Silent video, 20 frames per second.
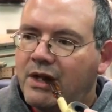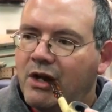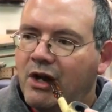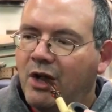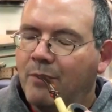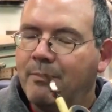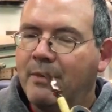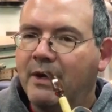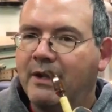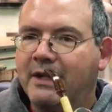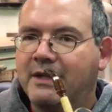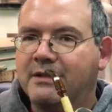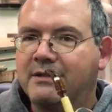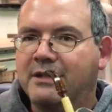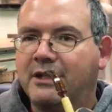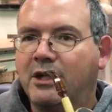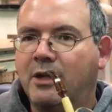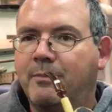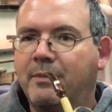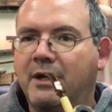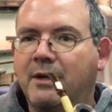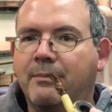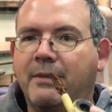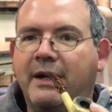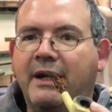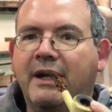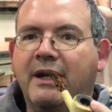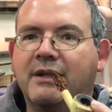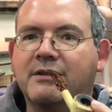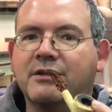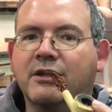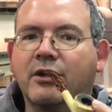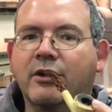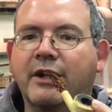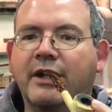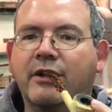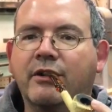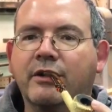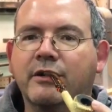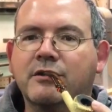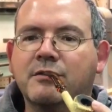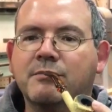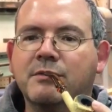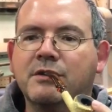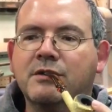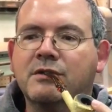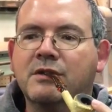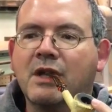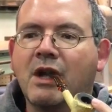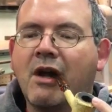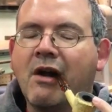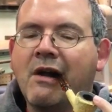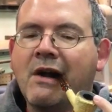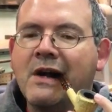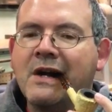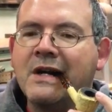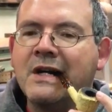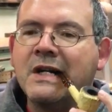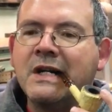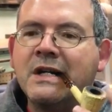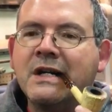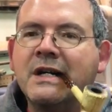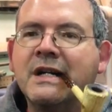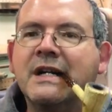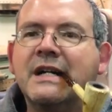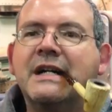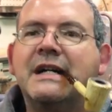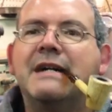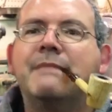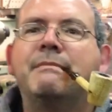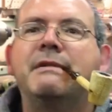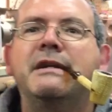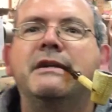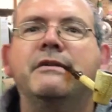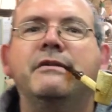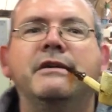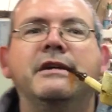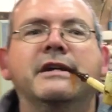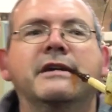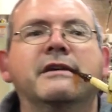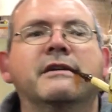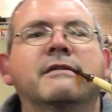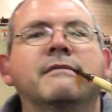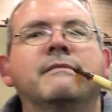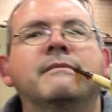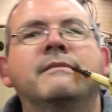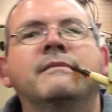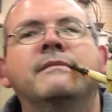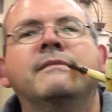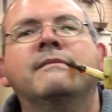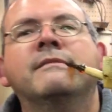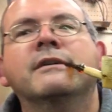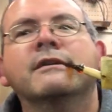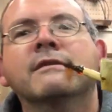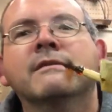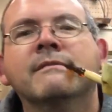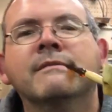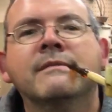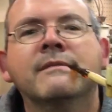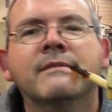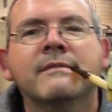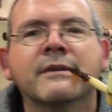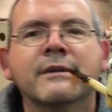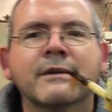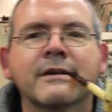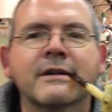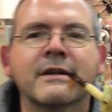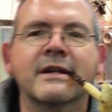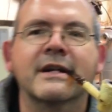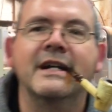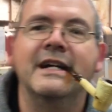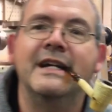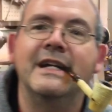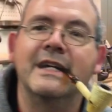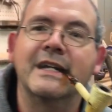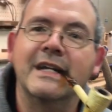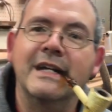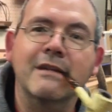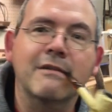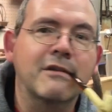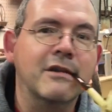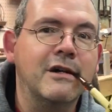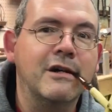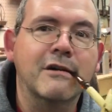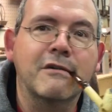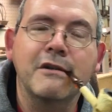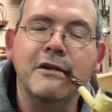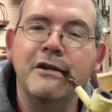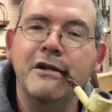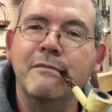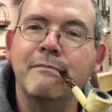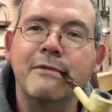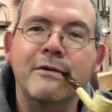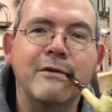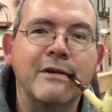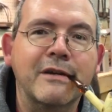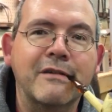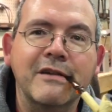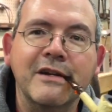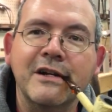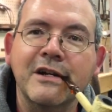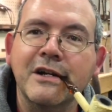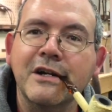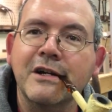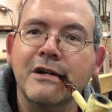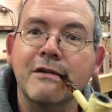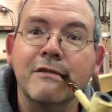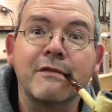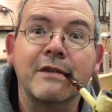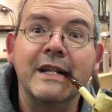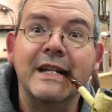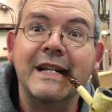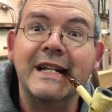Hope, uh, like I say, hope everybody has a great Christmas. Happy New Year. And I'll talk to you boys and girls